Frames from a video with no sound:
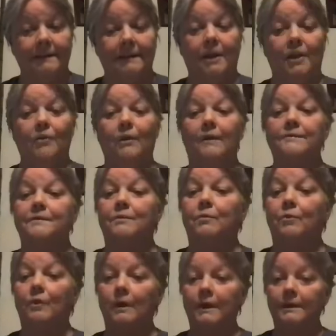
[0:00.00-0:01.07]
And you have
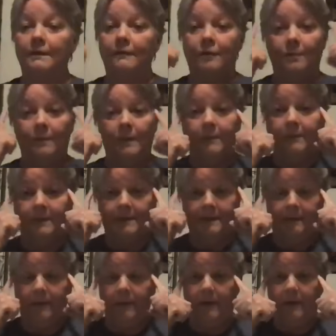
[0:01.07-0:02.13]
some wonderful memories
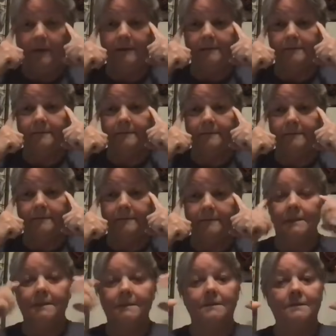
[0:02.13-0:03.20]
up here.
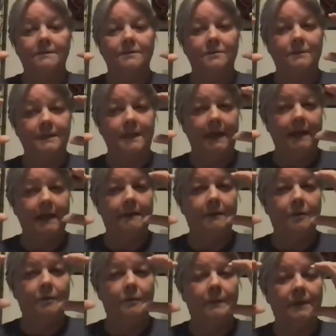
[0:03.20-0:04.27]
So take a
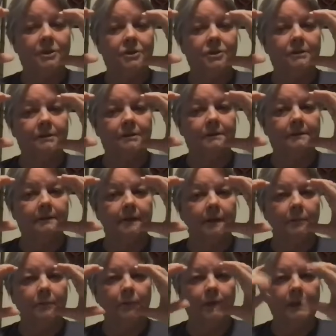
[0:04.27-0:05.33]
little picture
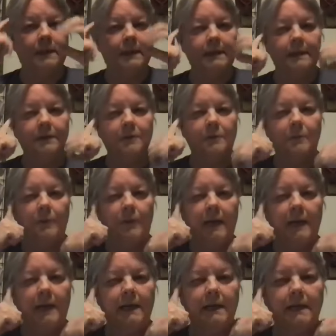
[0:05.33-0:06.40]
and print it in your
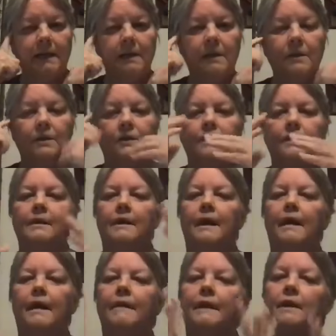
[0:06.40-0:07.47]
brain
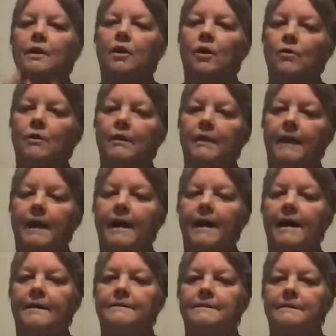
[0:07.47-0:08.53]
and then go to
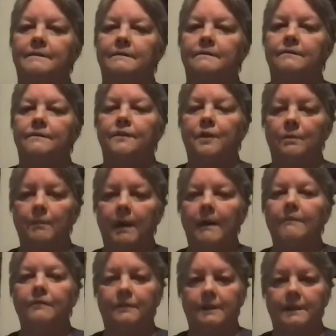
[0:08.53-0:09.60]
that for your
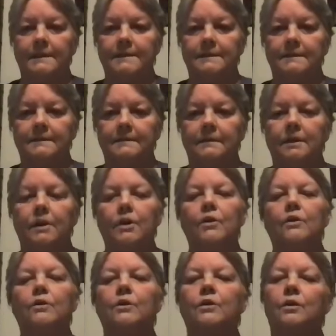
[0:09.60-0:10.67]
mindfulness.
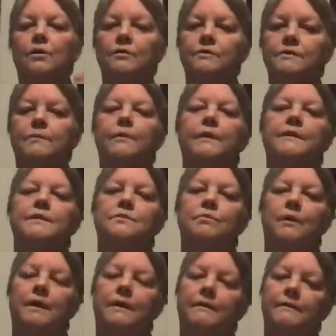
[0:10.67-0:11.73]
Go someplace
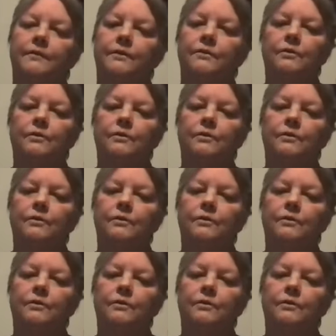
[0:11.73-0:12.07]
wonderful.